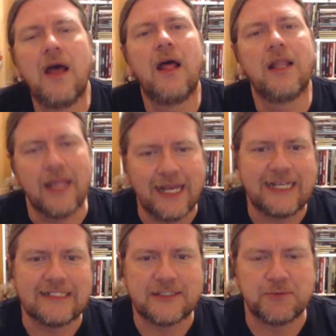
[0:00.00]

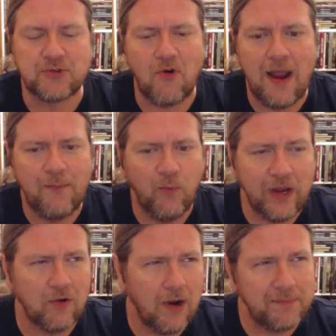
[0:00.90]
Like and subscribe. We
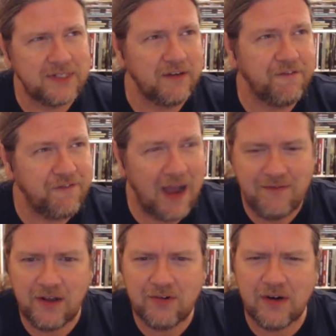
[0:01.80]
are up to
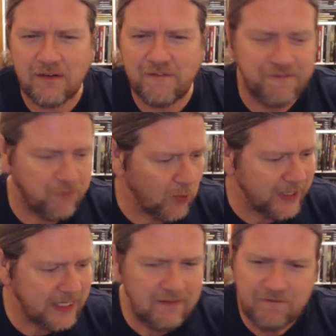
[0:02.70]

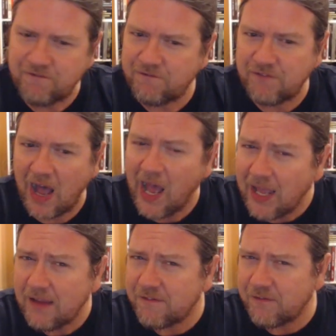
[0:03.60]

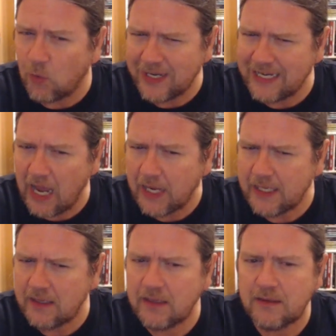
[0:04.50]

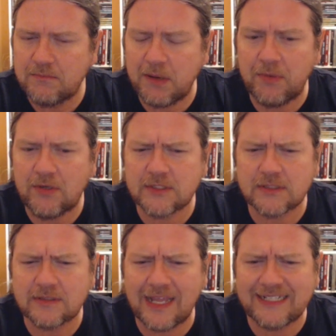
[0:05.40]
49
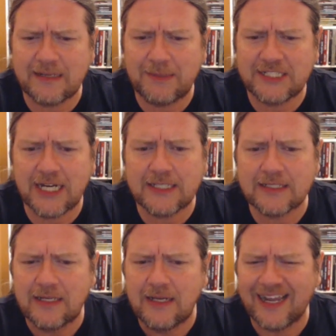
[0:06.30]
members last time I checked.
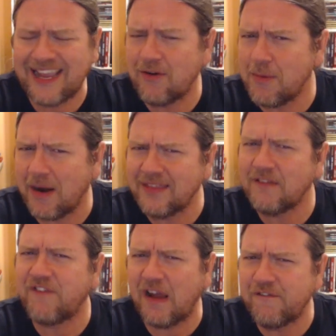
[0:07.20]
I can't remember. I
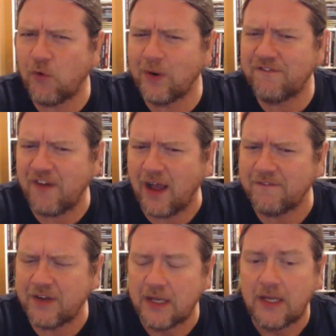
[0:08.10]
think
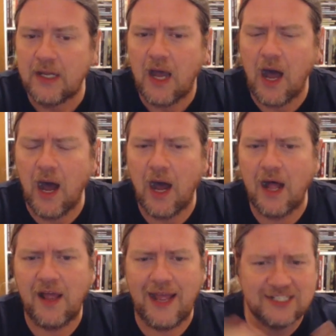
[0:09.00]
545.
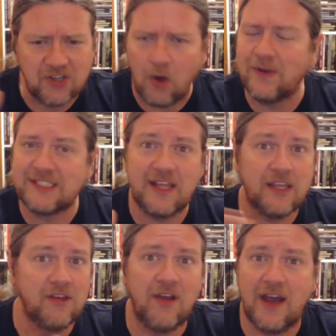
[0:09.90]
As always,
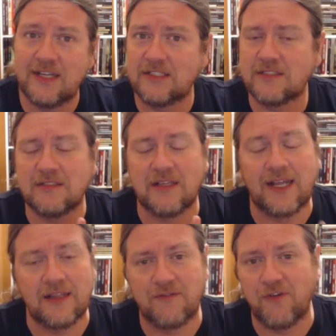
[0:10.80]
thank you guys
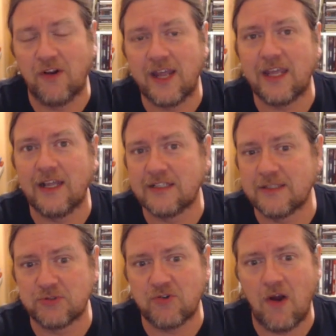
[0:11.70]
for liking and
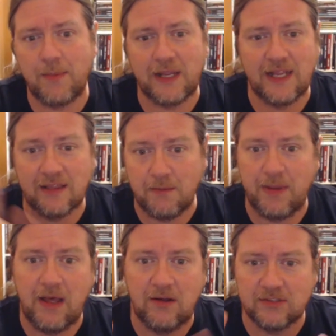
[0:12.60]
subscribing. Hit the
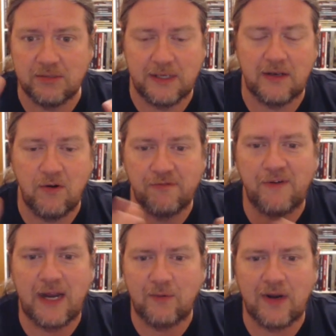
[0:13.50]
bell to be
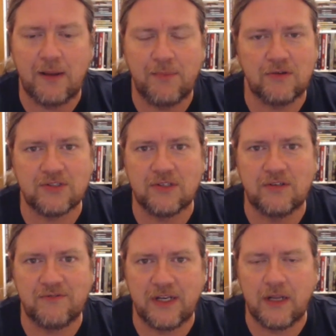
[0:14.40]
notified when I post a
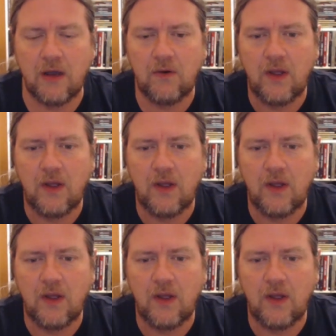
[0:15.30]
new video.